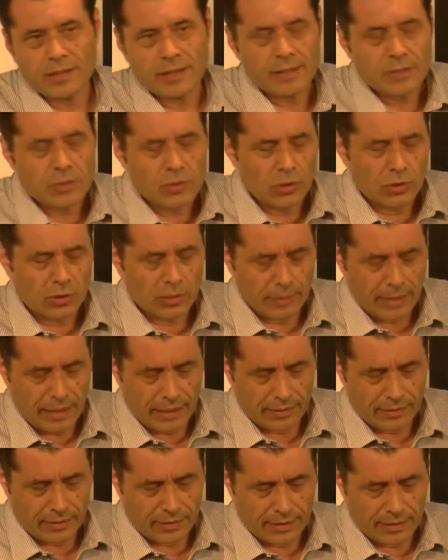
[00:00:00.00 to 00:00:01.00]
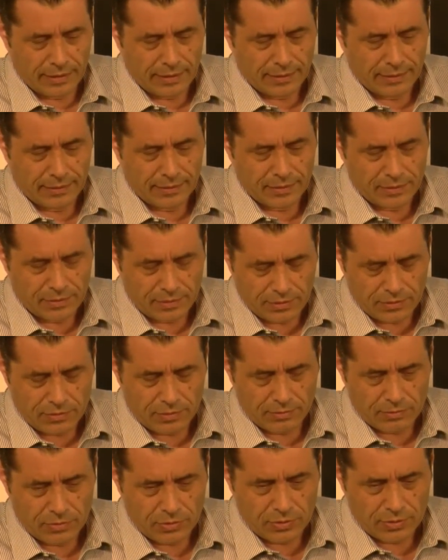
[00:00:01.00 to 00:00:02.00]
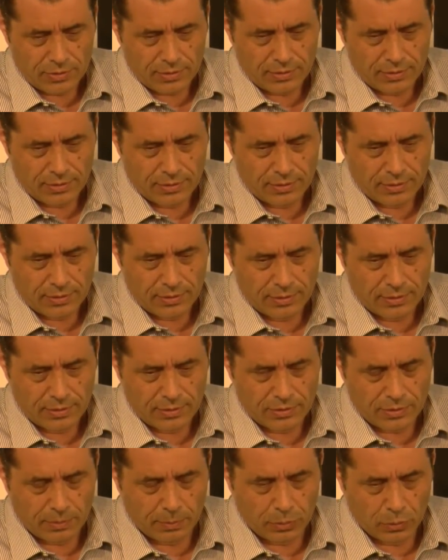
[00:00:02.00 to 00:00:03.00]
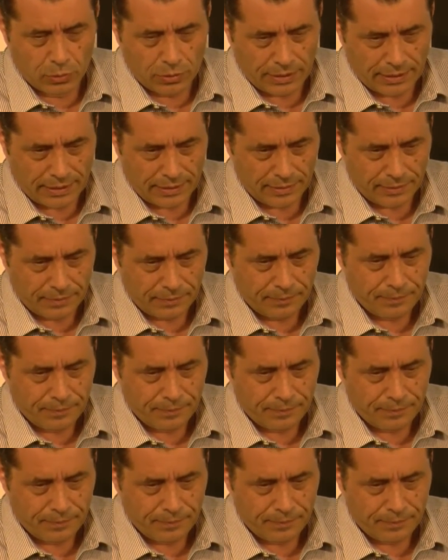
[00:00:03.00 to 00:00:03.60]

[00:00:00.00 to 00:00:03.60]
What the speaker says: I need to talk about the systems supporting it.